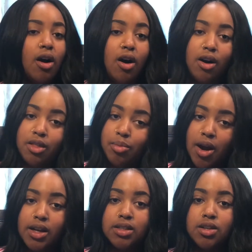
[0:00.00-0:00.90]
all the
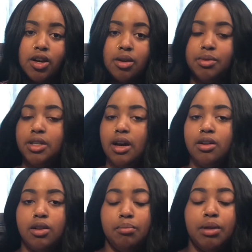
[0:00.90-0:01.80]
products are gonna be
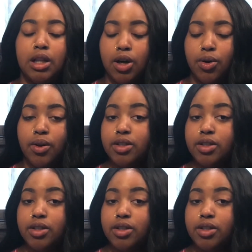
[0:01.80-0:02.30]
down below,